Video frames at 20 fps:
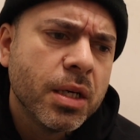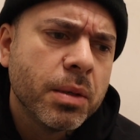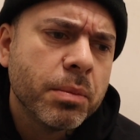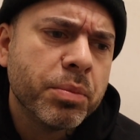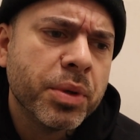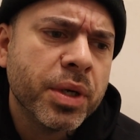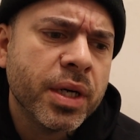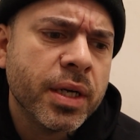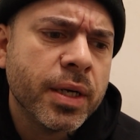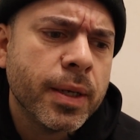
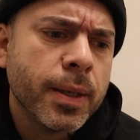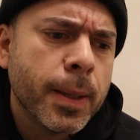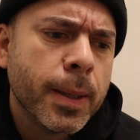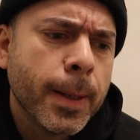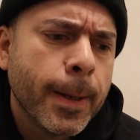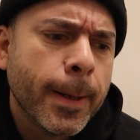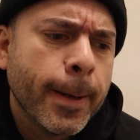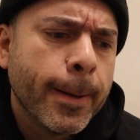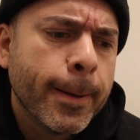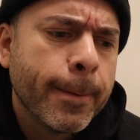But
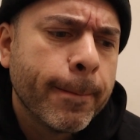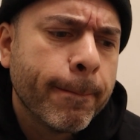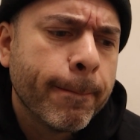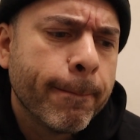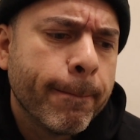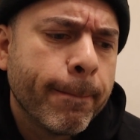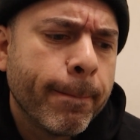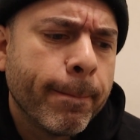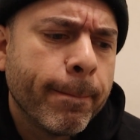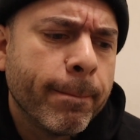
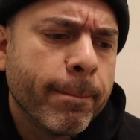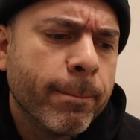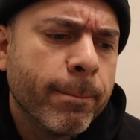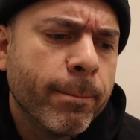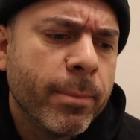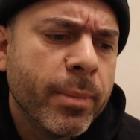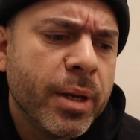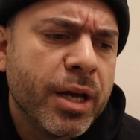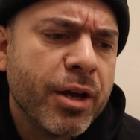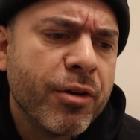
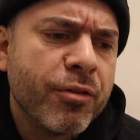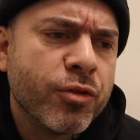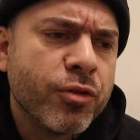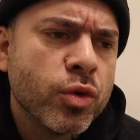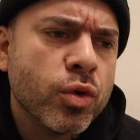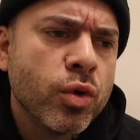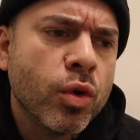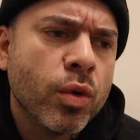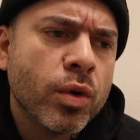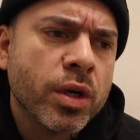if
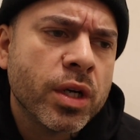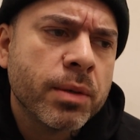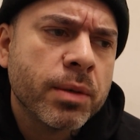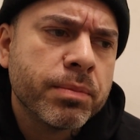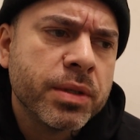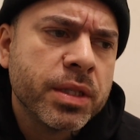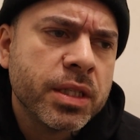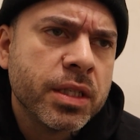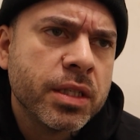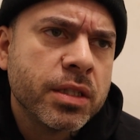you're going up
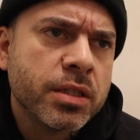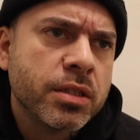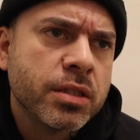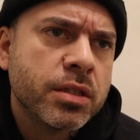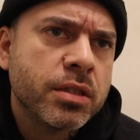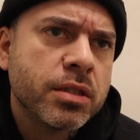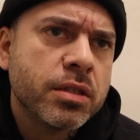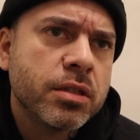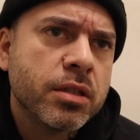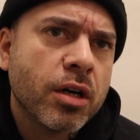
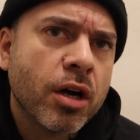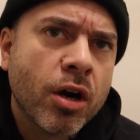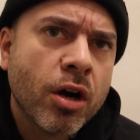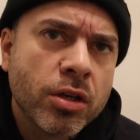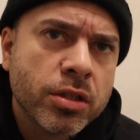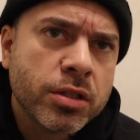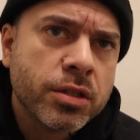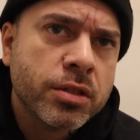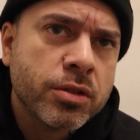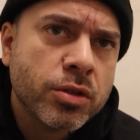against
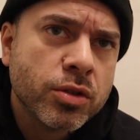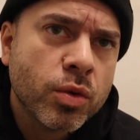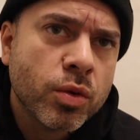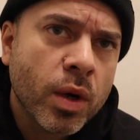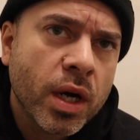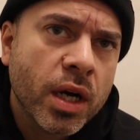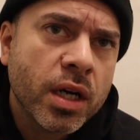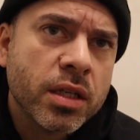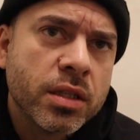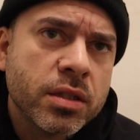our
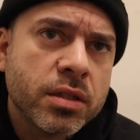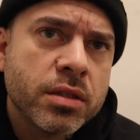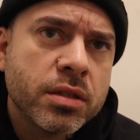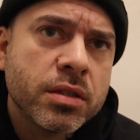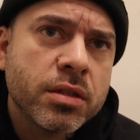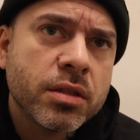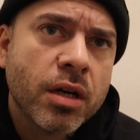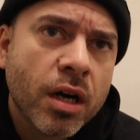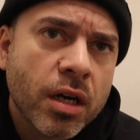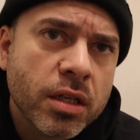squad,
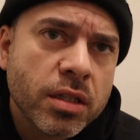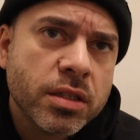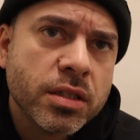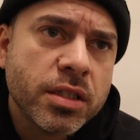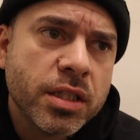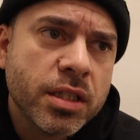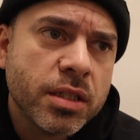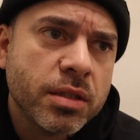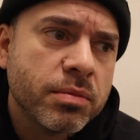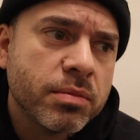our
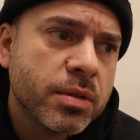team,